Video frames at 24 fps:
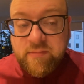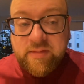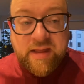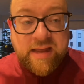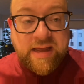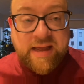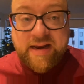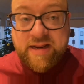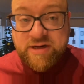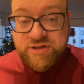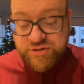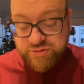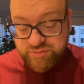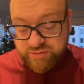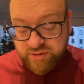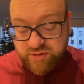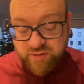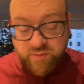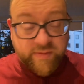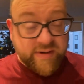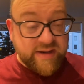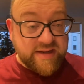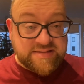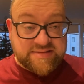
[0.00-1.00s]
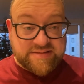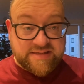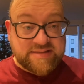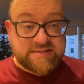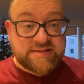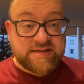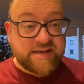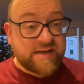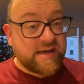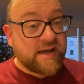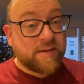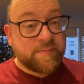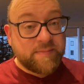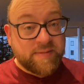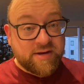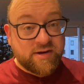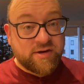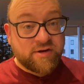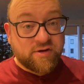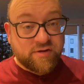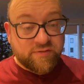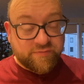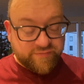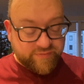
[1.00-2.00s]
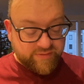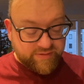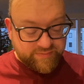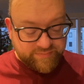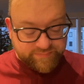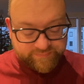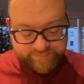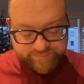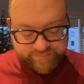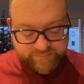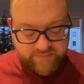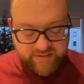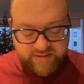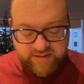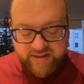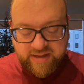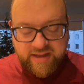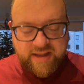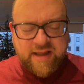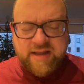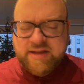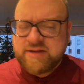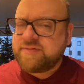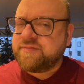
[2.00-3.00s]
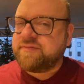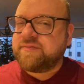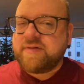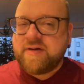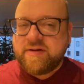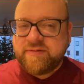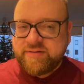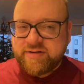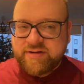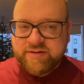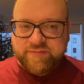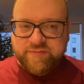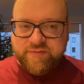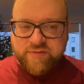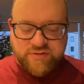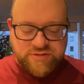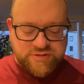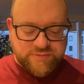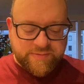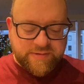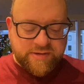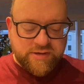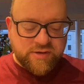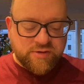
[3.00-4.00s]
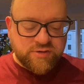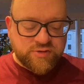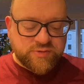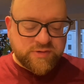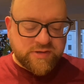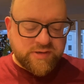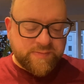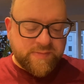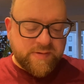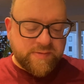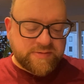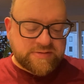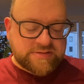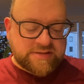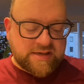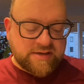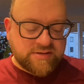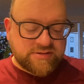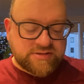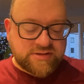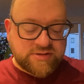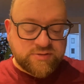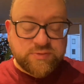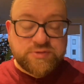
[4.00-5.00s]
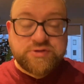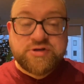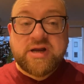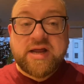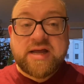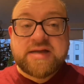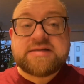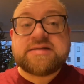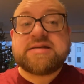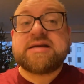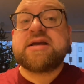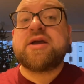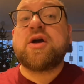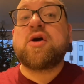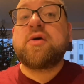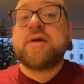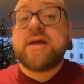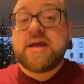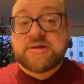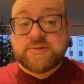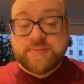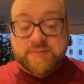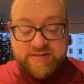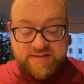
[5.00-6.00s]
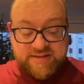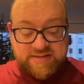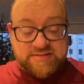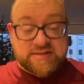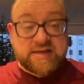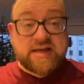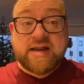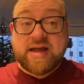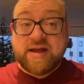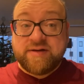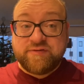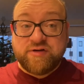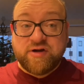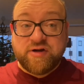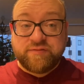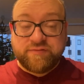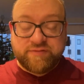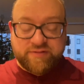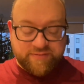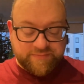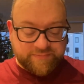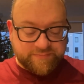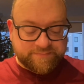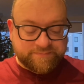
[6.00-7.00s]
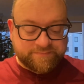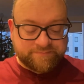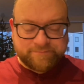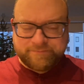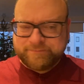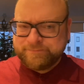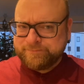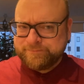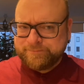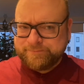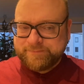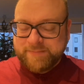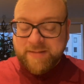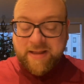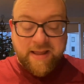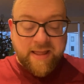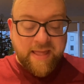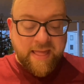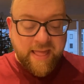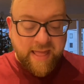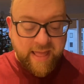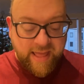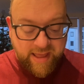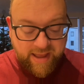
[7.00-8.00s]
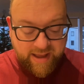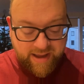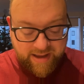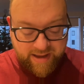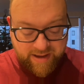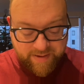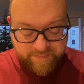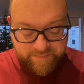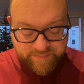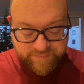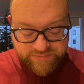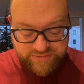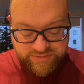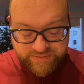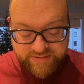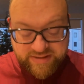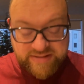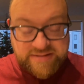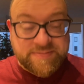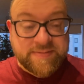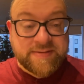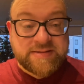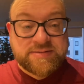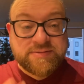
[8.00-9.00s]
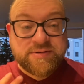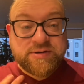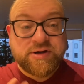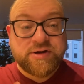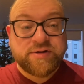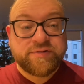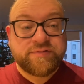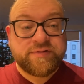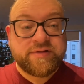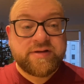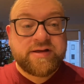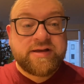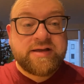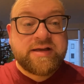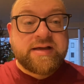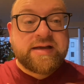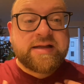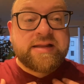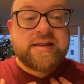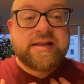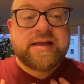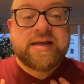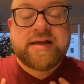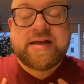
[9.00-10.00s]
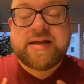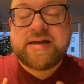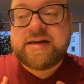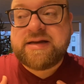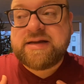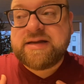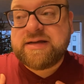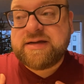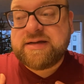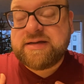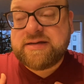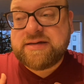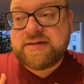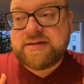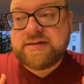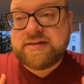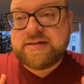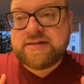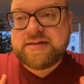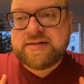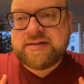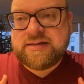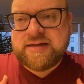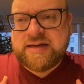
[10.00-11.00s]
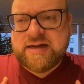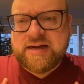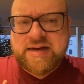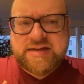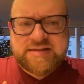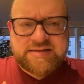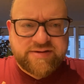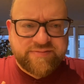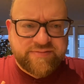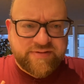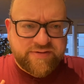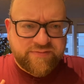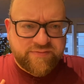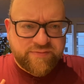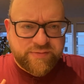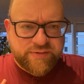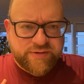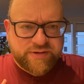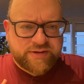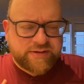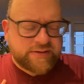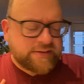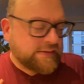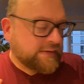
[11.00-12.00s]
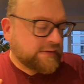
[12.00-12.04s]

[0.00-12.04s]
And as you know, when I say tea, I mean coffee. It's very confusing when you go to other people's houses. Would you like tea? Oh, yes, please. Can I have coffee? Um, so I need to make some coffee and then I need to get ready for work.